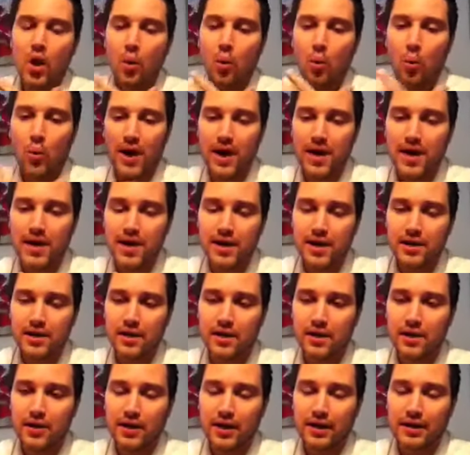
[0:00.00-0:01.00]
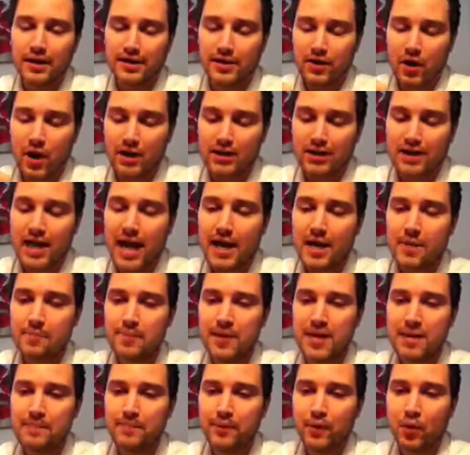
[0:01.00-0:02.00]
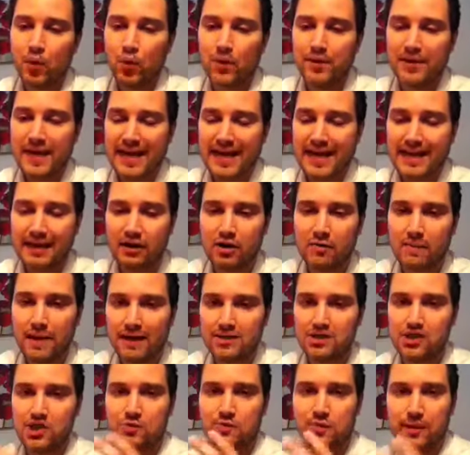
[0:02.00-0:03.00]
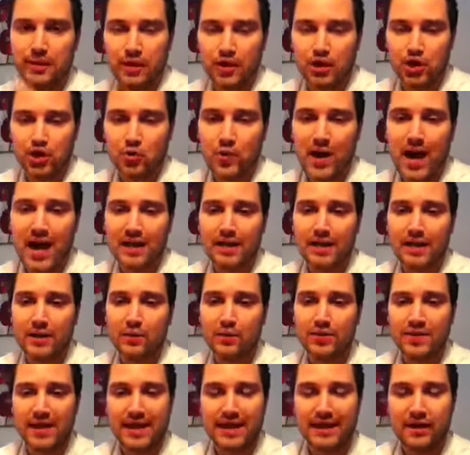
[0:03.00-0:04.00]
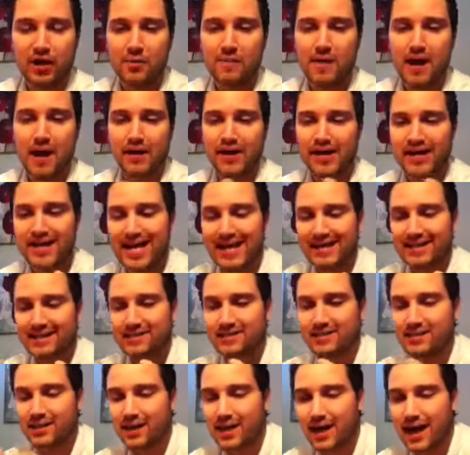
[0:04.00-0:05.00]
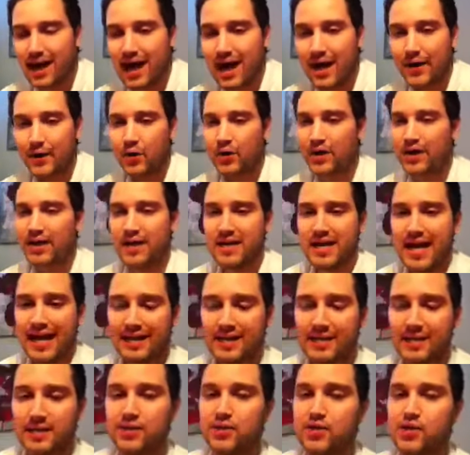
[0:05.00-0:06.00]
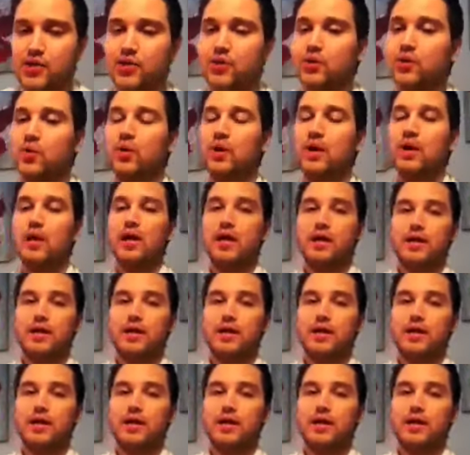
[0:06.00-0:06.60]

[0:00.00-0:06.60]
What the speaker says: When, a lot of people, when they hear about spirituality, when they hear about connecting to God or connected to